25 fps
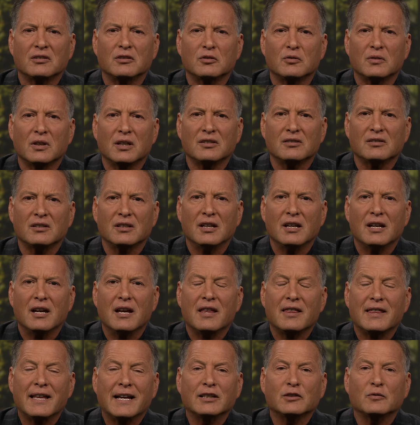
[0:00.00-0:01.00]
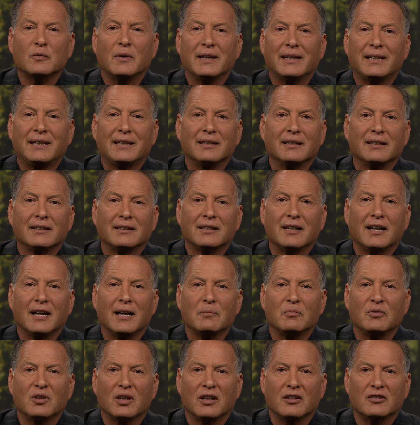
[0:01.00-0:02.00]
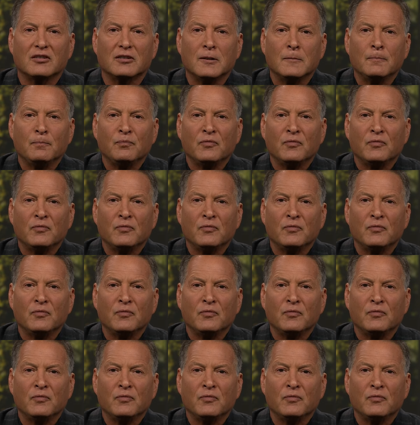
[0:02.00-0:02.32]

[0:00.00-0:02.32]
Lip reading: address. That's why Healing Time does.